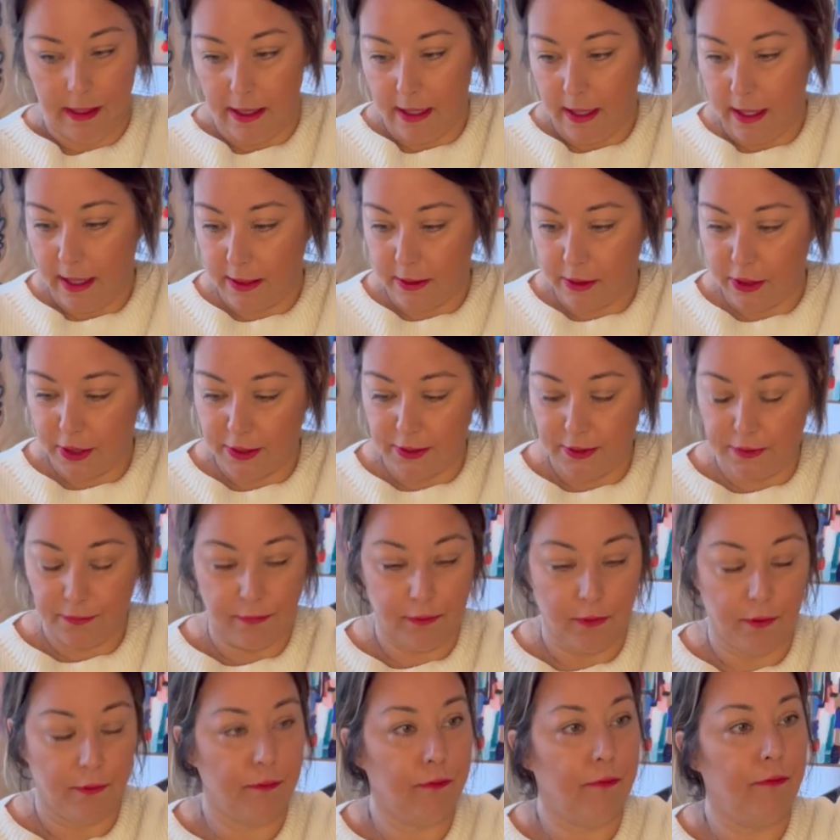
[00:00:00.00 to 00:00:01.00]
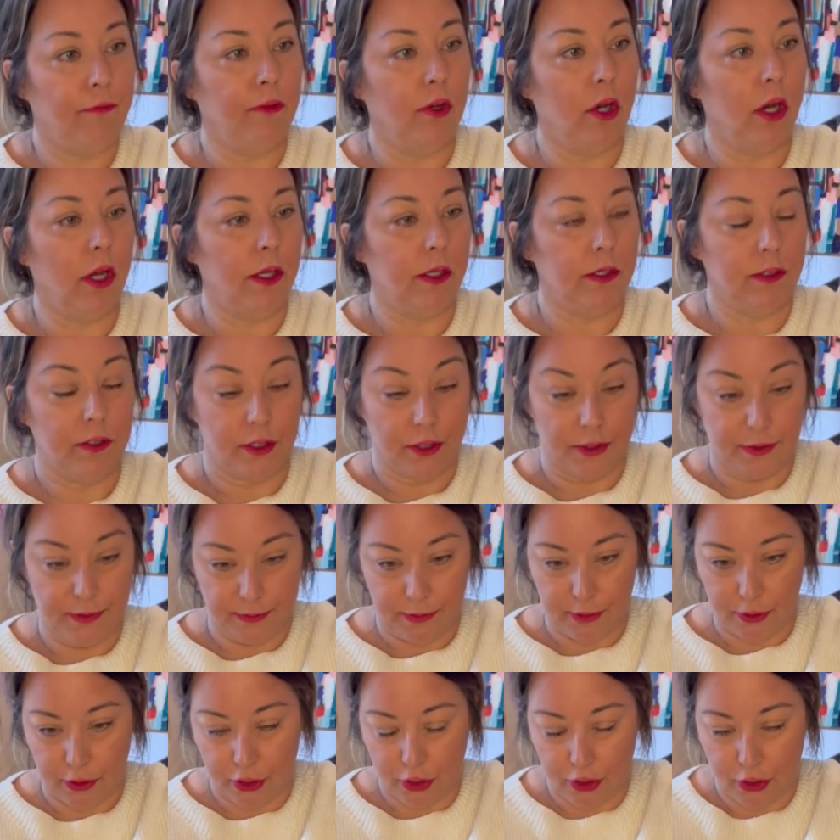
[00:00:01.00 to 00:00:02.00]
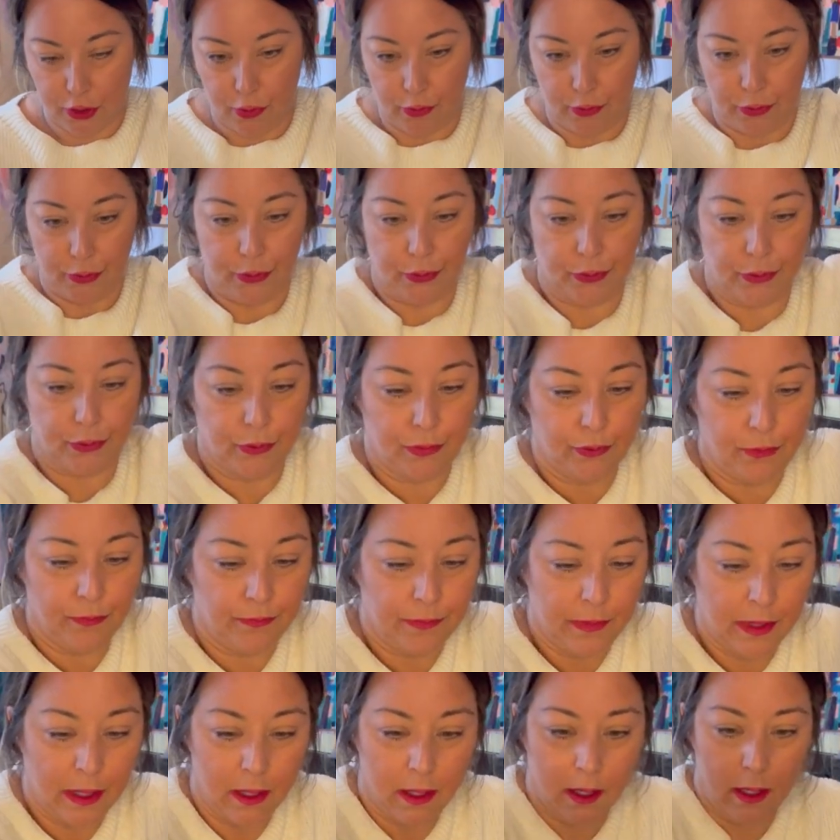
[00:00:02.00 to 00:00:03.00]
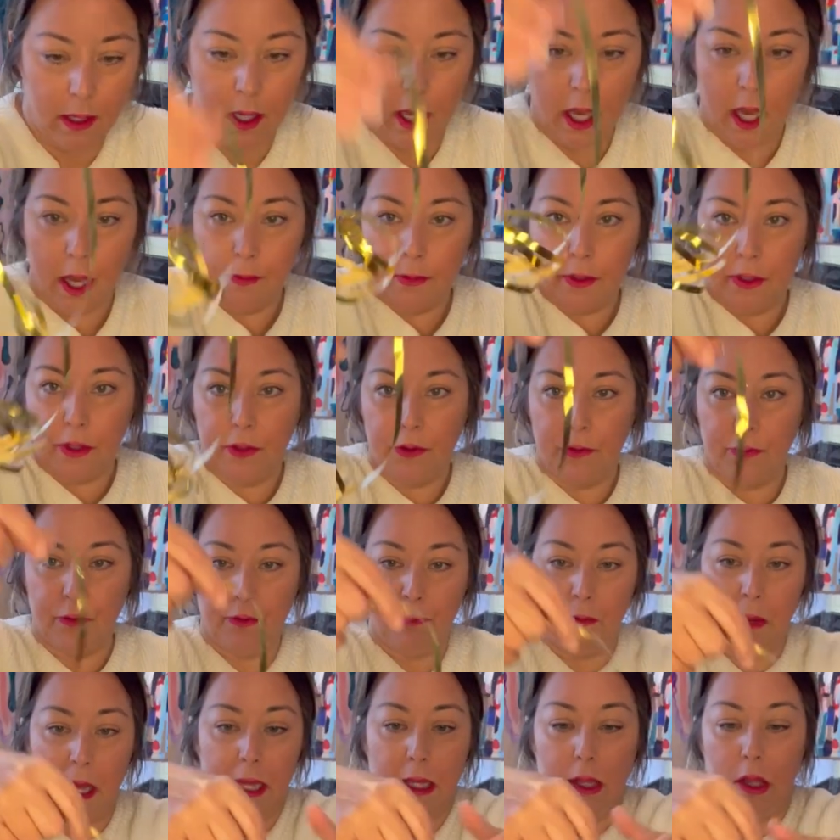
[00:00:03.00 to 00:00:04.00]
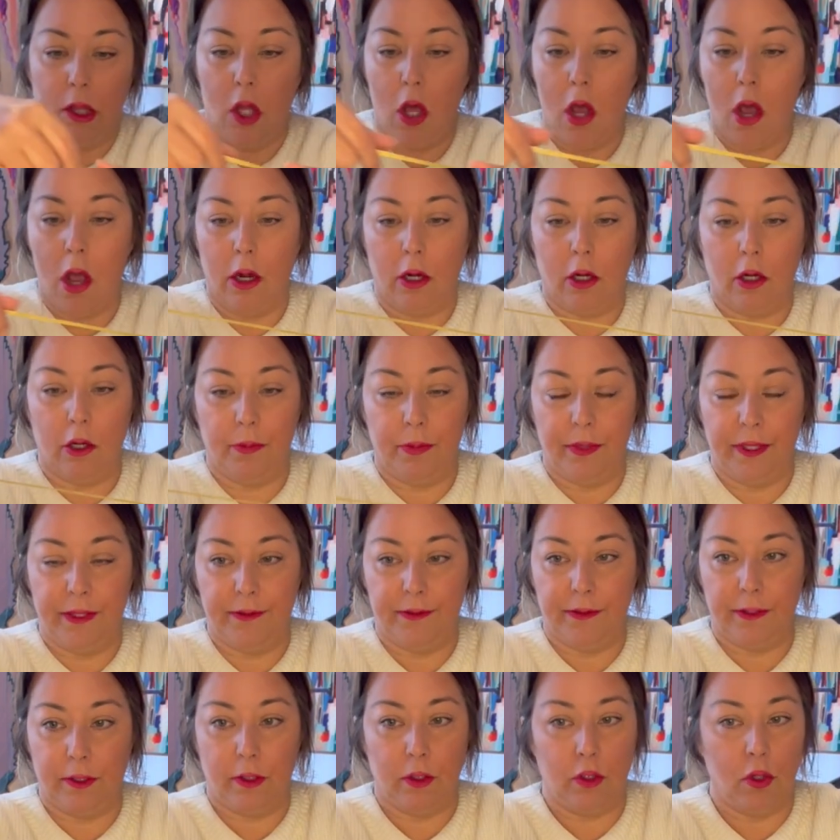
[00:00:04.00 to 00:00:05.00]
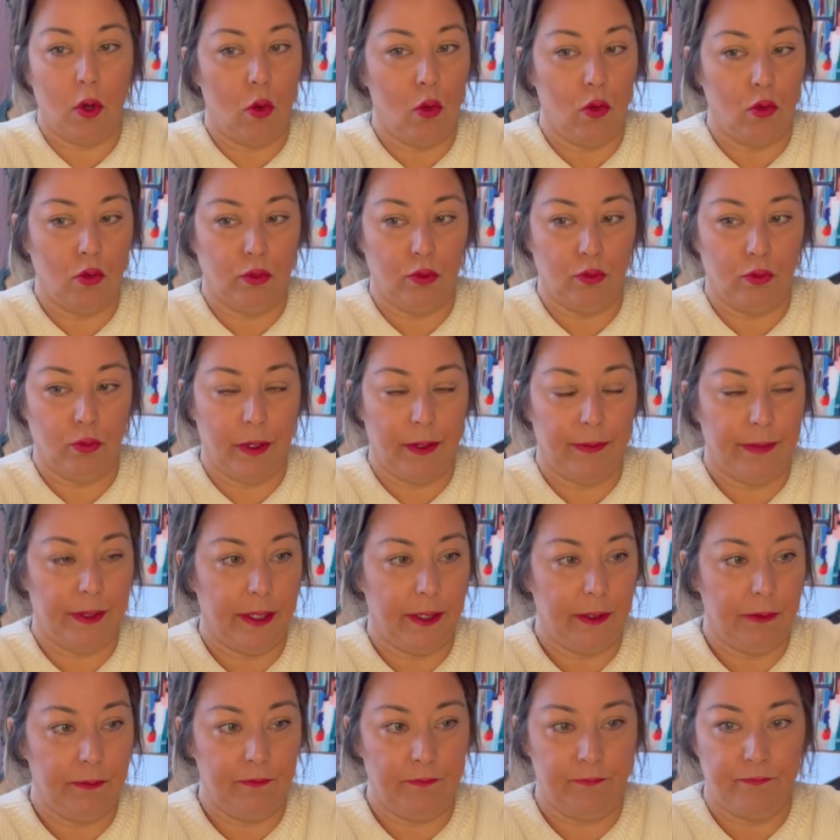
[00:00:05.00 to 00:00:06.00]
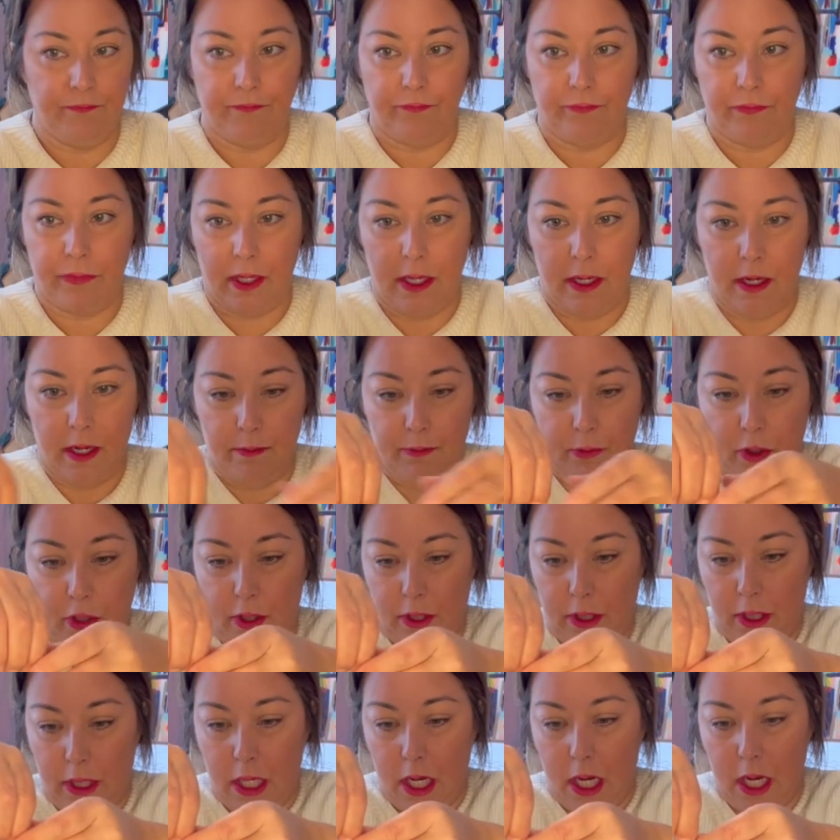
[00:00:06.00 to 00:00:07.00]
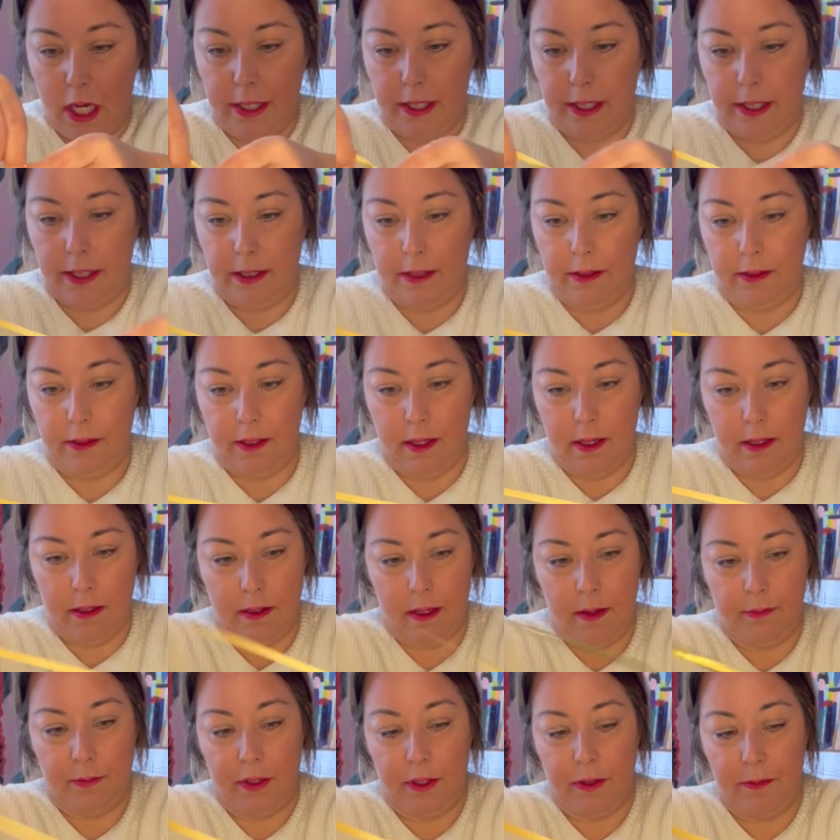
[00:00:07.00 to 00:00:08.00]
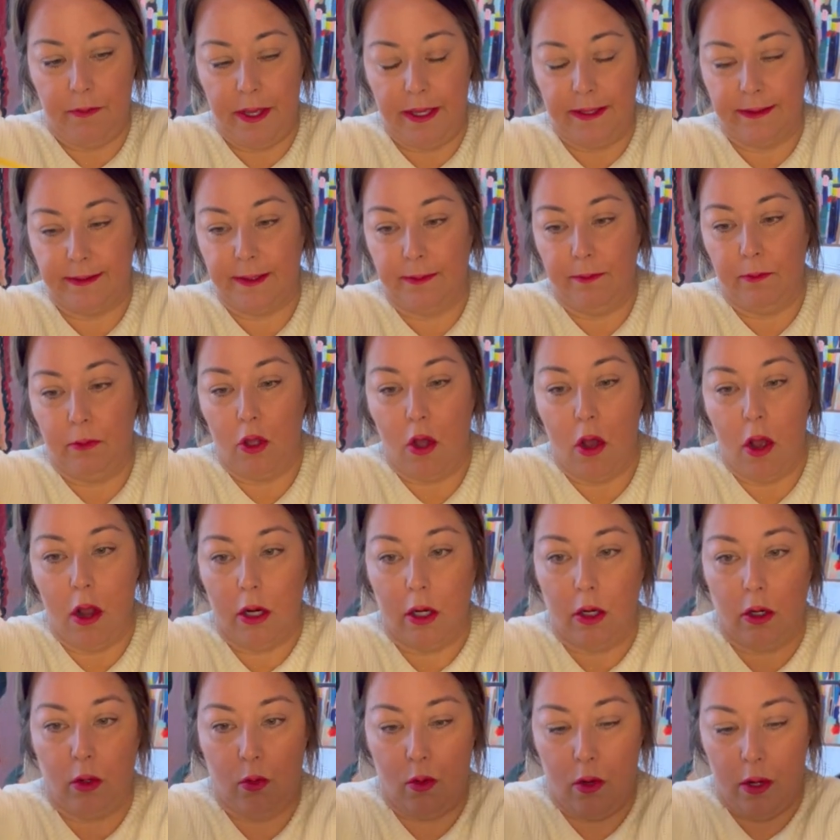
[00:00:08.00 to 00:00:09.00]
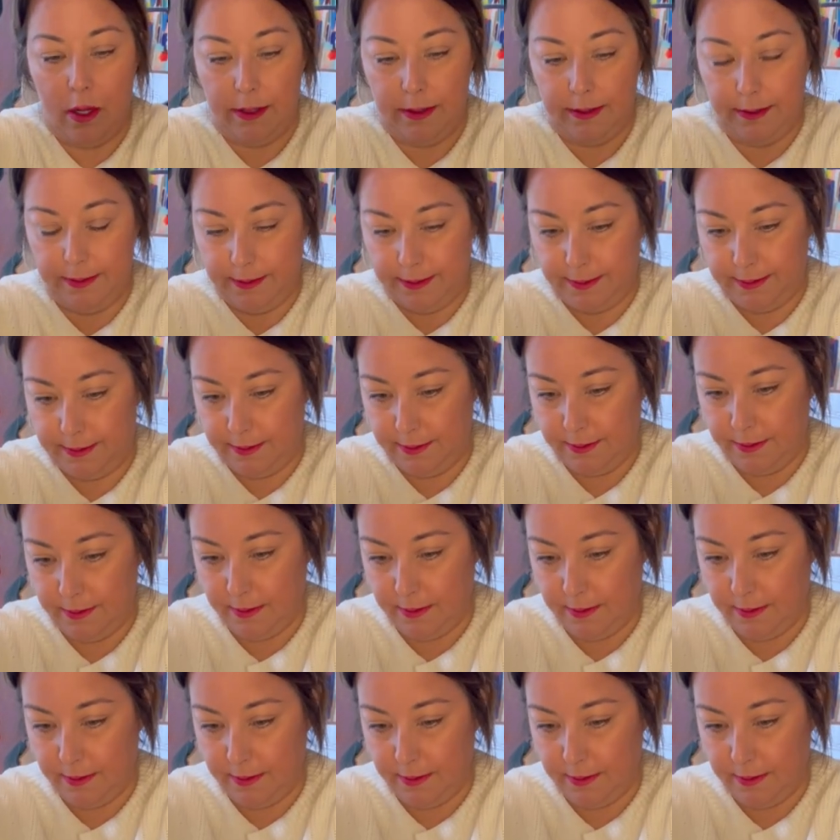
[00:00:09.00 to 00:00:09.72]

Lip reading: And just for fun, just to show you, I'm going to use my longer piece of gold ribbon and I'm going to cut it. I'm going to make some longer ones.